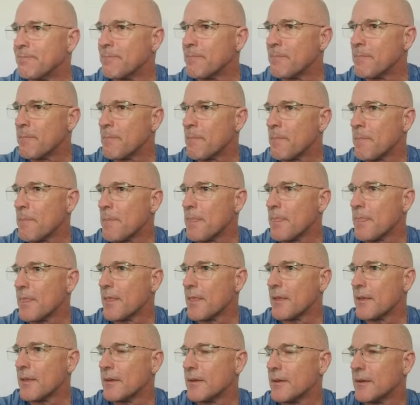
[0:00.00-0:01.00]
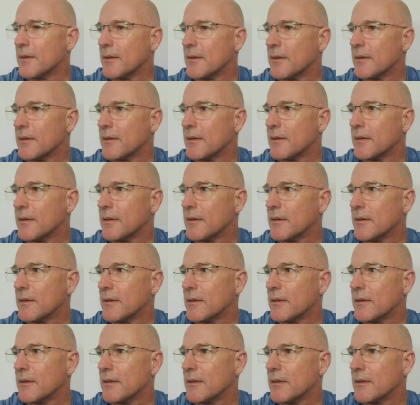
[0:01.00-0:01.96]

[no speech]